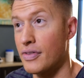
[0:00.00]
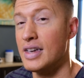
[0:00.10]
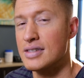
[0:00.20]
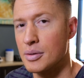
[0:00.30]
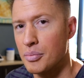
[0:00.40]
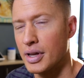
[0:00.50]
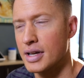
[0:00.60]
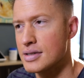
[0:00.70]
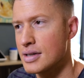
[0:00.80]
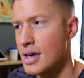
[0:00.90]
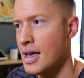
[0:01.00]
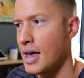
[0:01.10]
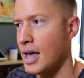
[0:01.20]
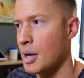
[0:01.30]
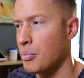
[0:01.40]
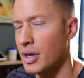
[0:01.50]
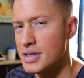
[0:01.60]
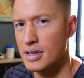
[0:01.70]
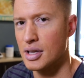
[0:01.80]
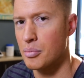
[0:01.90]
these implants, and
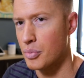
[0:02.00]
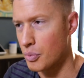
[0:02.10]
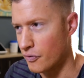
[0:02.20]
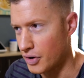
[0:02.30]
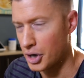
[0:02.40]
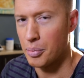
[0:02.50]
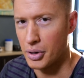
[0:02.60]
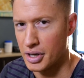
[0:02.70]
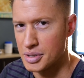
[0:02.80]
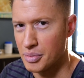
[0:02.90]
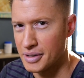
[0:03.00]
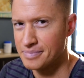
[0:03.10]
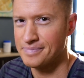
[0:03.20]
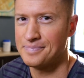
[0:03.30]
placing them very predictably.